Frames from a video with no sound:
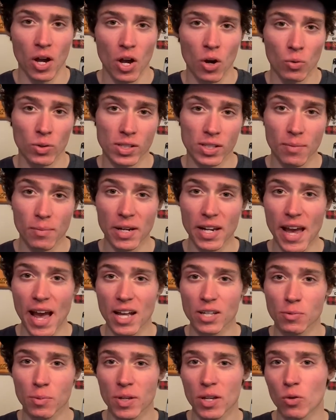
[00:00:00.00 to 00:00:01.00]
When somebody
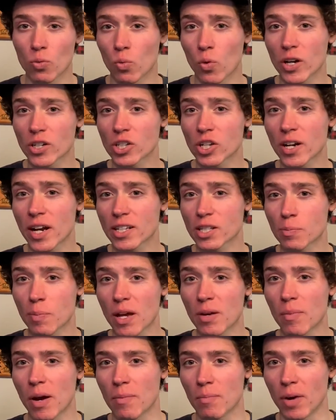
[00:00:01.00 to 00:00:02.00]
asks me, what should I
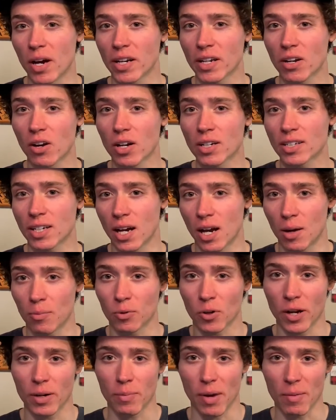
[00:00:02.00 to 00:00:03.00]
spend my money on to
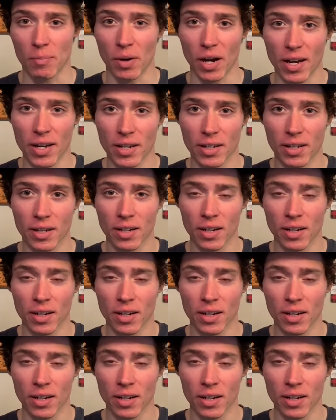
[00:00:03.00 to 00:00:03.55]
upgrade my bike?